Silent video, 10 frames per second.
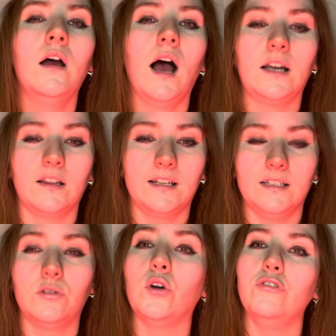And I think
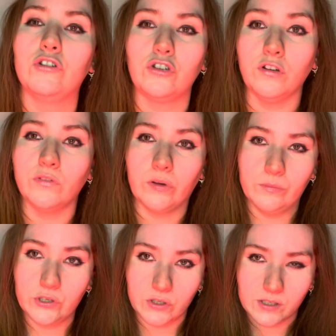those two
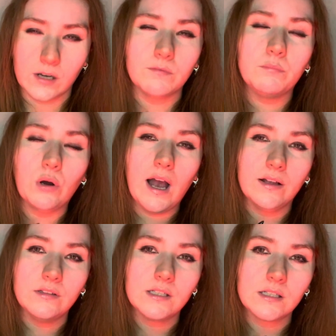films just kind of butt
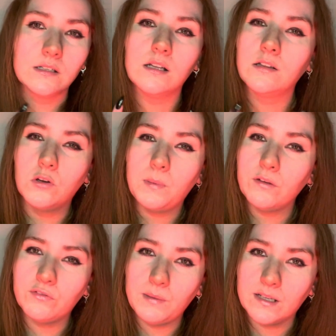heads a little bit
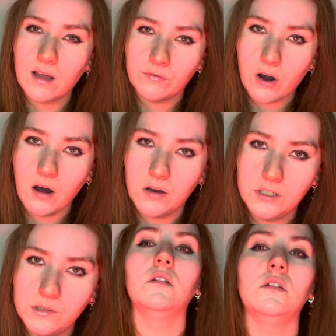for me in that regard.
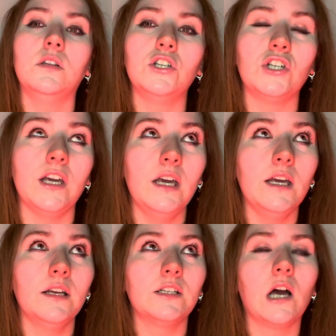The sheer
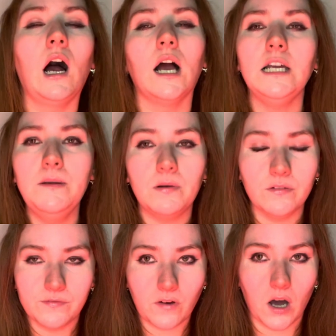type
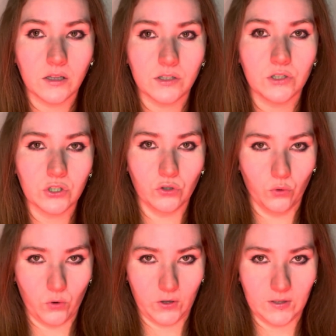of violence and
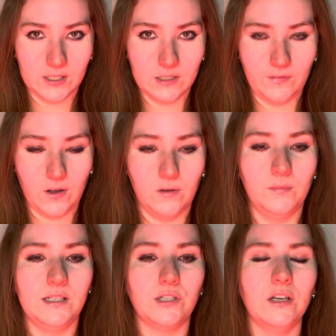gore in this film
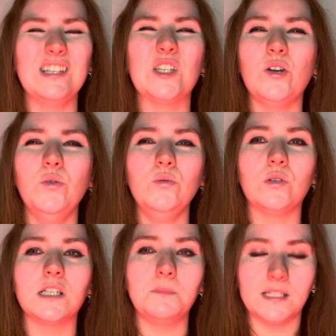is so
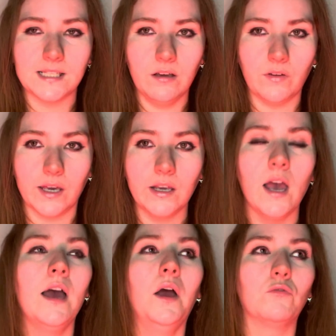specific.
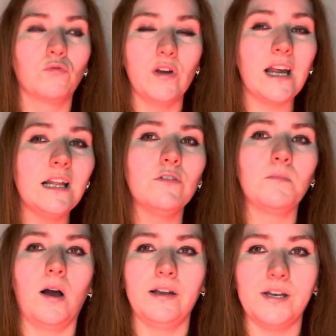Really
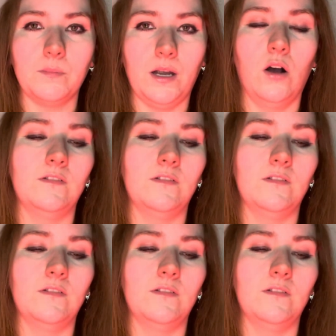reminded me of